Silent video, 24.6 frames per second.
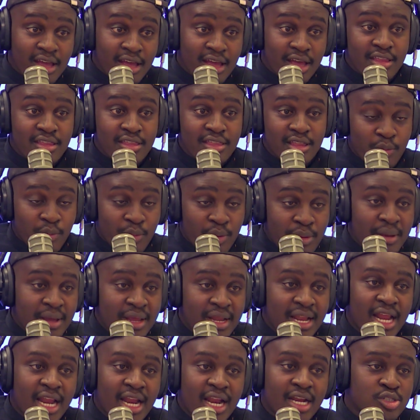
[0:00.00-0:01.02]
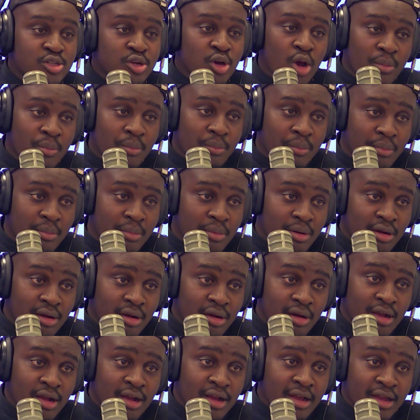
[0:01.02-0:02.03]
The women are at home.
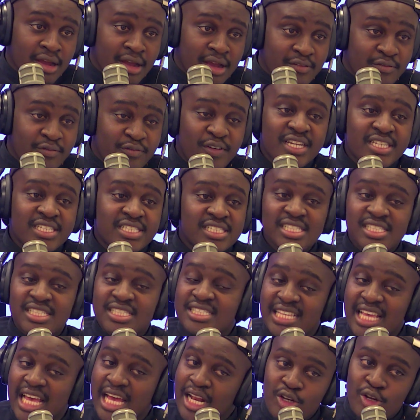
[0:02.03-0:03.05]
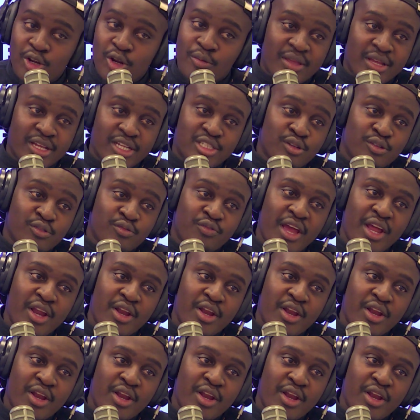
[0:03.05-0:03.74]
In fact, it's seldom that you find